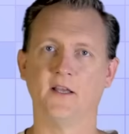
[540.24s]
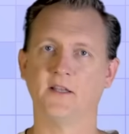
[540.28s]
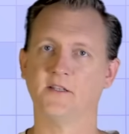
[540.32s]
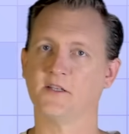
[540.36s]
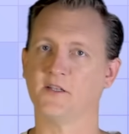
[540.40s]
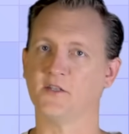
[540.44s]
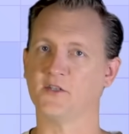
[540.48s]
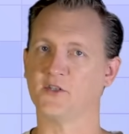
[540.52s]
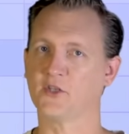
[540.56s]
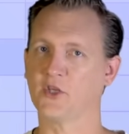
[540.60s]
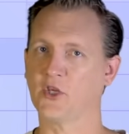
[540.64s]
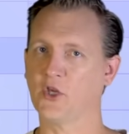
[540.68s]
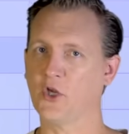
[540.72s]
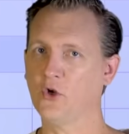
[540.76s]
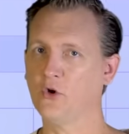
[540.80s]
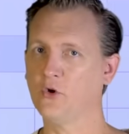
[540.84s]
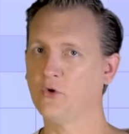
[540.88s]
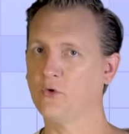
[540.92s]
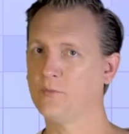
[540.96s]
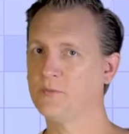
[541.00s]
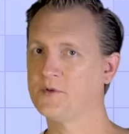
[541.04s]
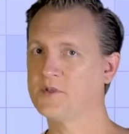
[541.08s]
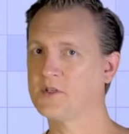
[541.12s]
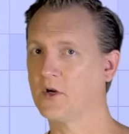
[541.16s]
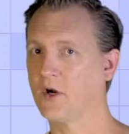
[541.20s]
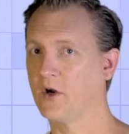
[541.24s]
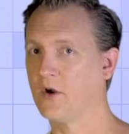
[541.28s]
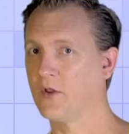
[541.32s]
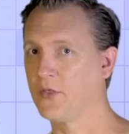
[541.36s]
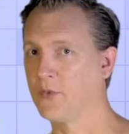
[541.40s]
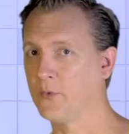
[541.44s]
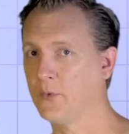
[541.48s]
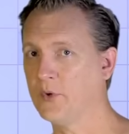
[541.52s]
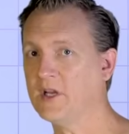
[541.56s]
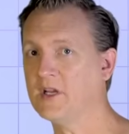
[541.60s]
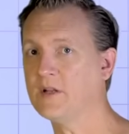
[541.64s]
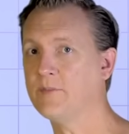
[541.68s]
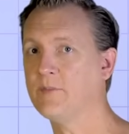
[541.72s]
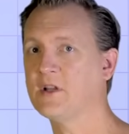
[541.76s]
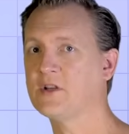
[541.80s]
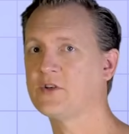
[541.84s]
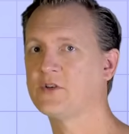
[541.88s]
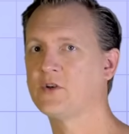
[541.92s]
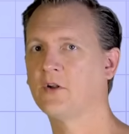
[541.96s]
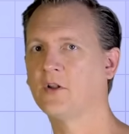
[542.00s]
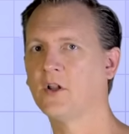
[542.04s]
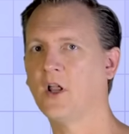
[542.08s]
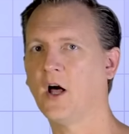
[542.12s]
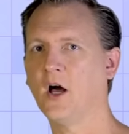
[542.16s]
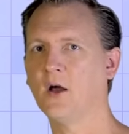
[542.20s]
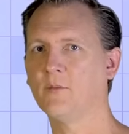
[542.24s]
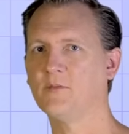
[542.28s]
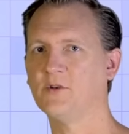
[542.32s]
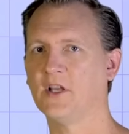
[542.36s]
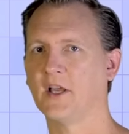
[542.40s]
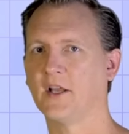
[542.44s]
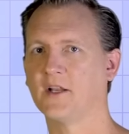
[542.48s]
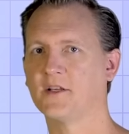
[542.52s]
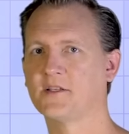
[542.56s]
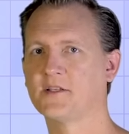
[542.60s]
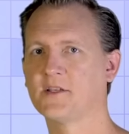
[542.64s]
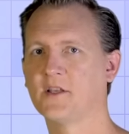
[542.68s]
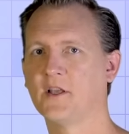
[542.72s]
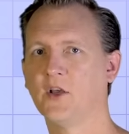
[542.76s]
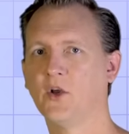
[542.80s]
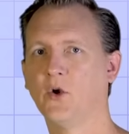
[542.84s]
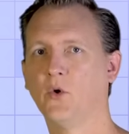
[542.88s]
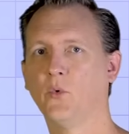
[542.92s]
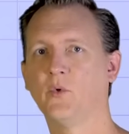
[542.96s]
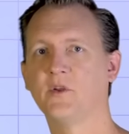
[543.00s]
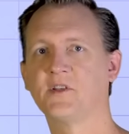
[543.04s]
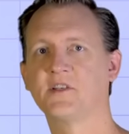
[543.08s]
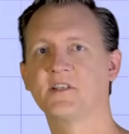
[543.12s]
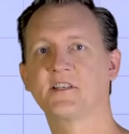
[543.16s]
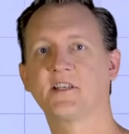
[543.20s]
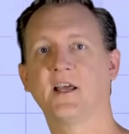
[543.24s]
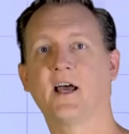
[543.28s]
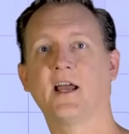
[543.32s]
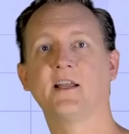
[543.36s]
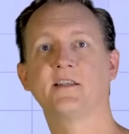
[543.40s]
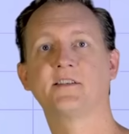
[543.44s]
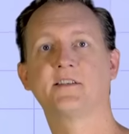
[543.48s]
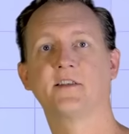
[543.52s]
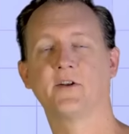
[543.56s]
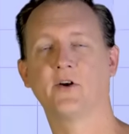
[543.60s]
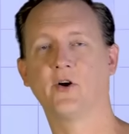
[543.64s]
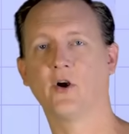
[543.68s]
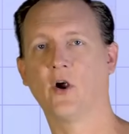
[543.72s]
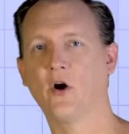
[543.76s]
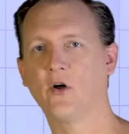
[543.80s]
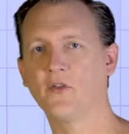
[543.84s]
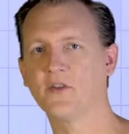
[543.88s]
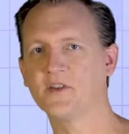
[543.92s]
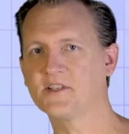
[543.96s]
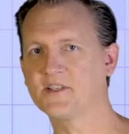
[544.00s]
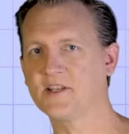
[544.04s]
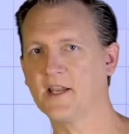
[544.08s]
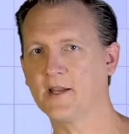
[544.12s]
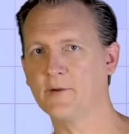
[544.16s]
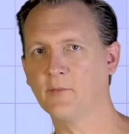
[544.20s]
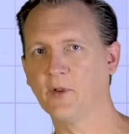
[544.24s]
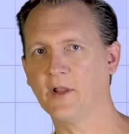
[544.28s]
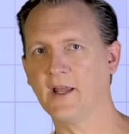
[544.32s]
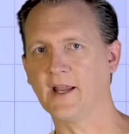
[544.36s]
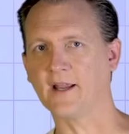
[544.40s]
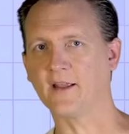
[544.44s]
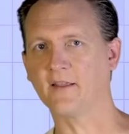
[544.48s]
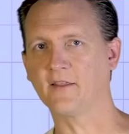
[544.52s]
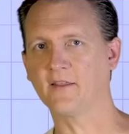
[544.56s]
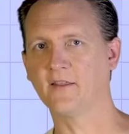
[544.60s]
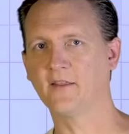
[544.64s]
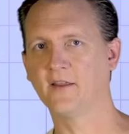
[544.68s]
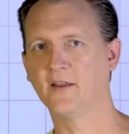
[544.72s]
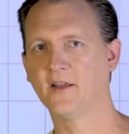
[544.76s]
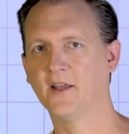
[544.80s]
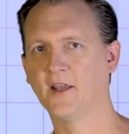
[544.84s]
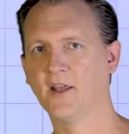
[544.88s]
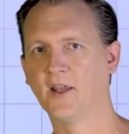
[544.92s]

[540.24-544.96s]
Since cubes are three-dimensional objects with sides that are all the same length,